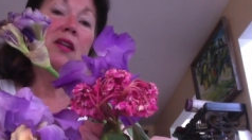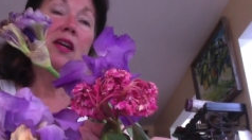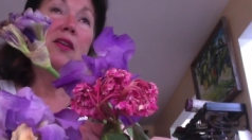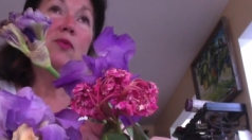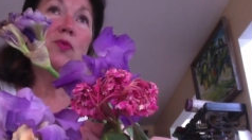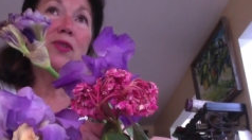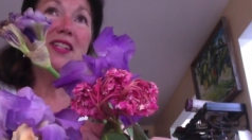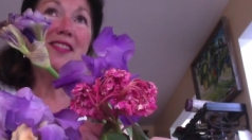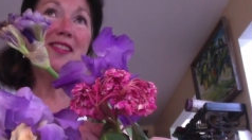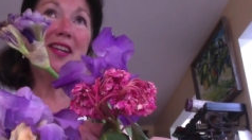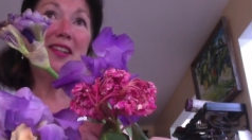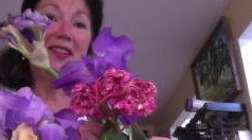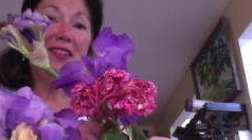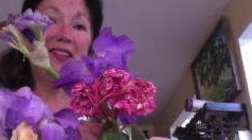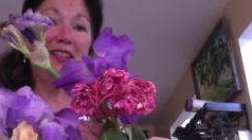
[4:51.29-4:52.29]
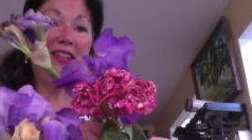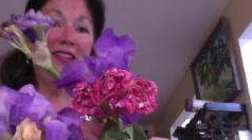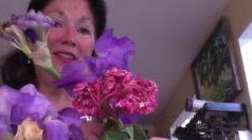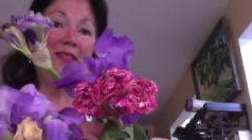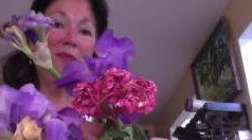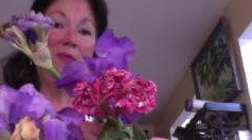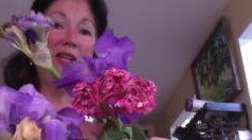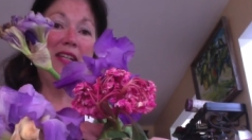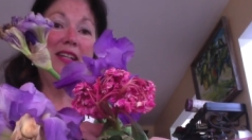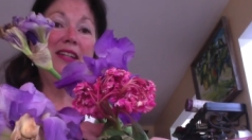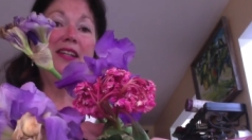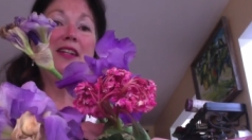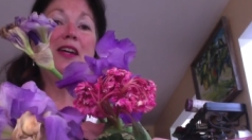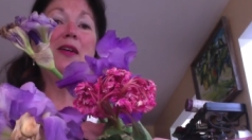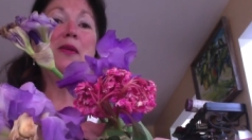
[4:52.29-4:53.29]
and recycle it, making
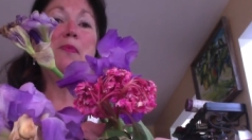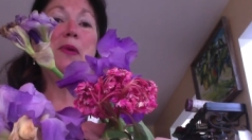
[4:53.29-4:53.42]
it a